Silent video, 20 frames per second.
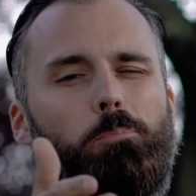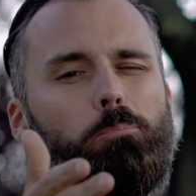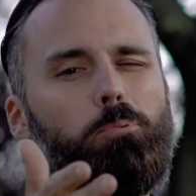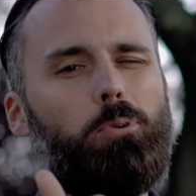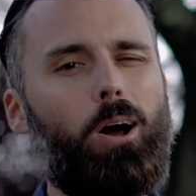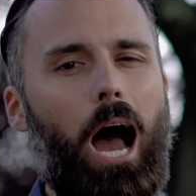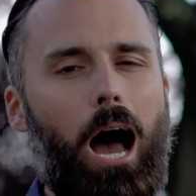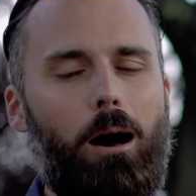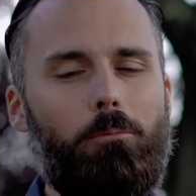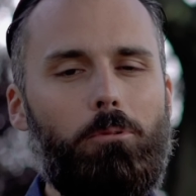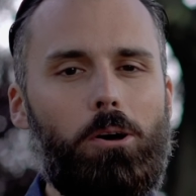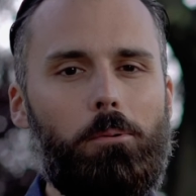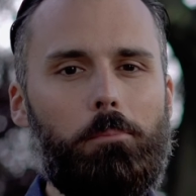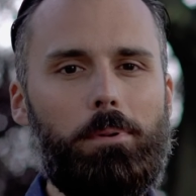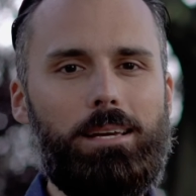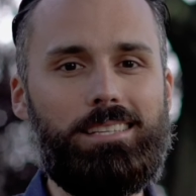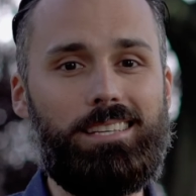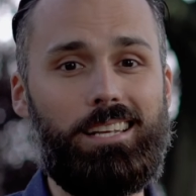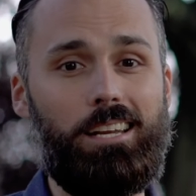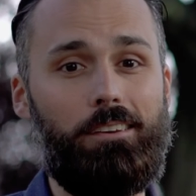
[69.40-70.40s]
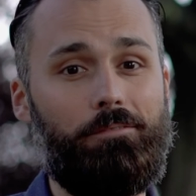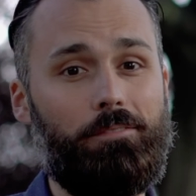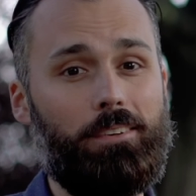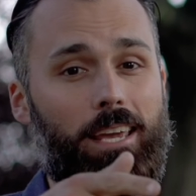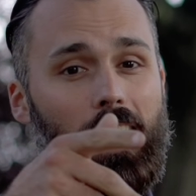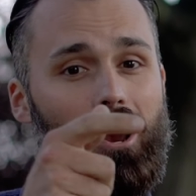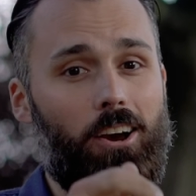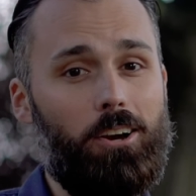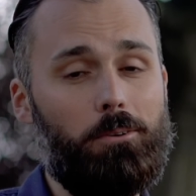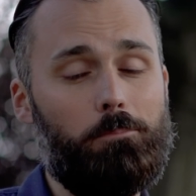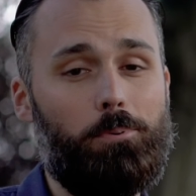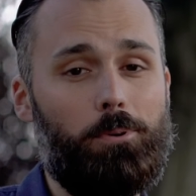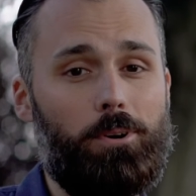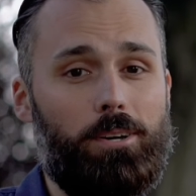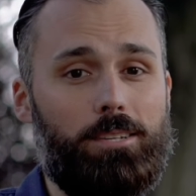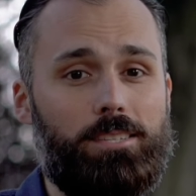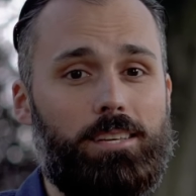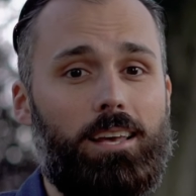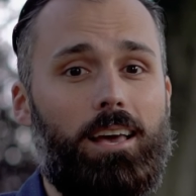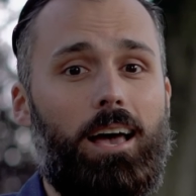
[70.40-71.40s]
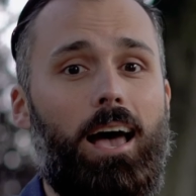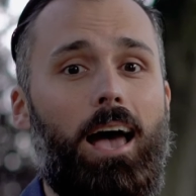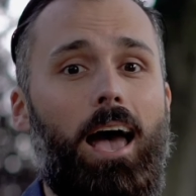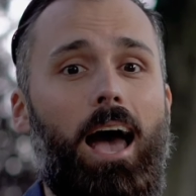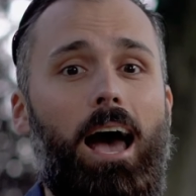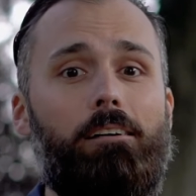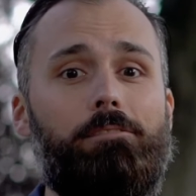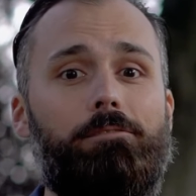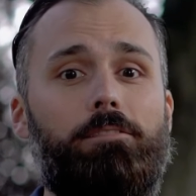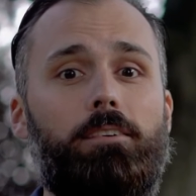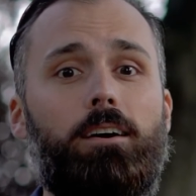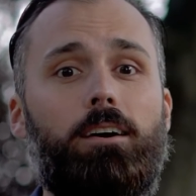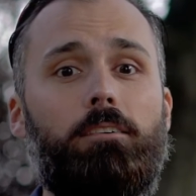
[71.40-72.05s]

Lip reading: the problem is that if Karen puts a half